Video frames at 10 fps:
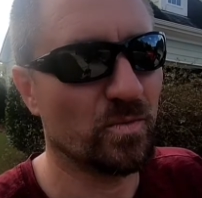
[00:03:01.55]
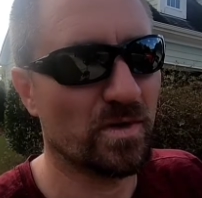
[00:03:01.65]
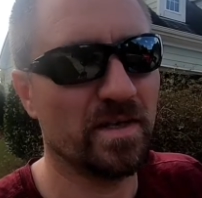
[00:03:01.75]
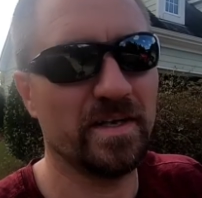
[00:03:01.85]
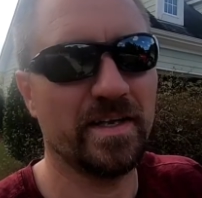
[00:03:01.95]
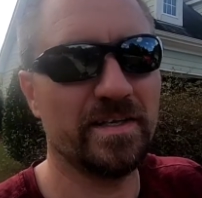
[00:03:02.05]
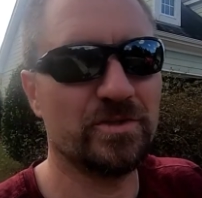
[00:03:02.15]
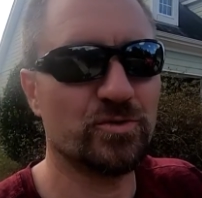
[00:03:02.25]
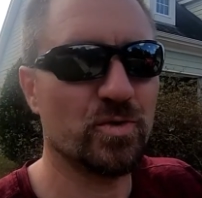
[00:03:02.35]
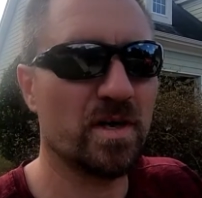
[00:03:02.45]
one, a
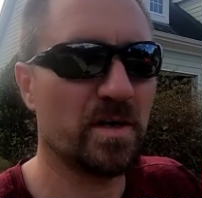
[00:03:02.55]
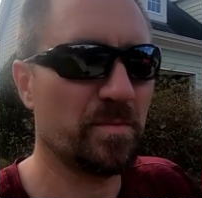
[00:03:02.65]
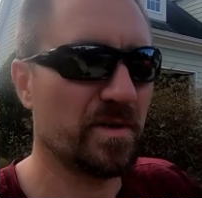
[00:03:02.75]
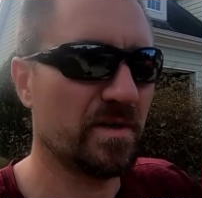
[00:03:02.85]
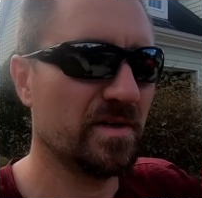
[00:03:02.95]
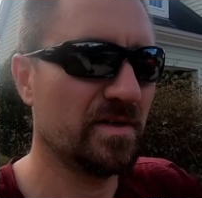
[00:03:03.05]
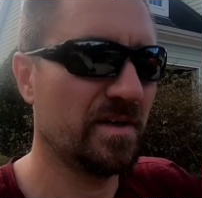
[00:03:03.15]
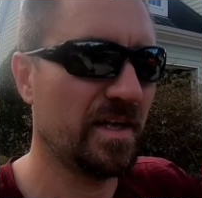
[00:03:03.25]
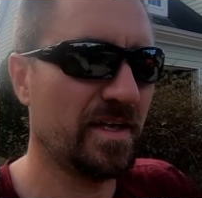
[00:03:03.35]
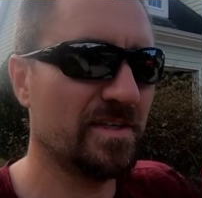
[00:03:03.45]
drop
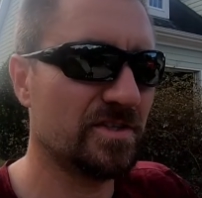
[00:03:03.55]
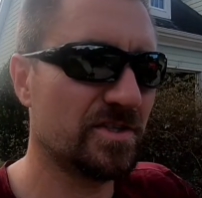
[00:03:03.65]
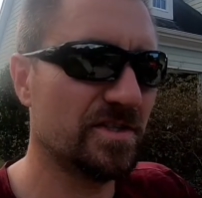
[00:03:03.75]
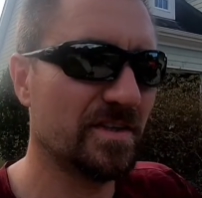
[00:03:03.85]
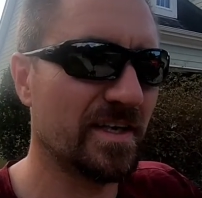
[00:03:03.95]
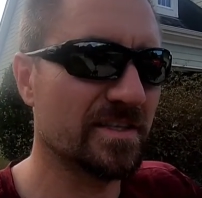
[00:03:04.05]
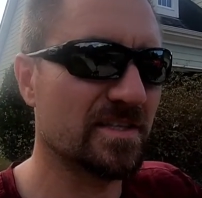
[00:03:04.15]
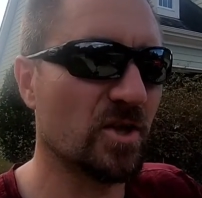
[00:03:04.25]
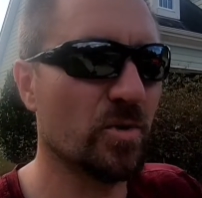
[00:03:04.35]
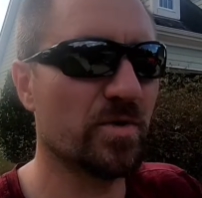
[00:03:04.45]
hitch that
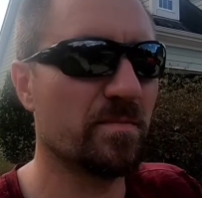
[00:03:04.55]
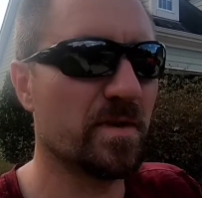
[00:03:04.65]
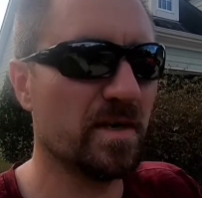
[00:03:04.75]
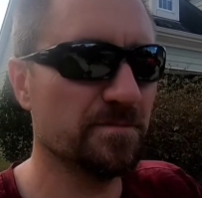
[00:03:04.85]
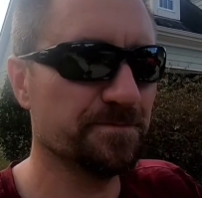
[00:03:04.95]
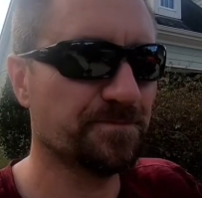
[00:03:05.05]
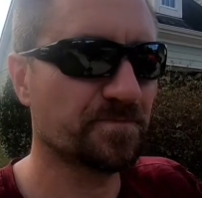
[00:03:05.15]
is lower than mine,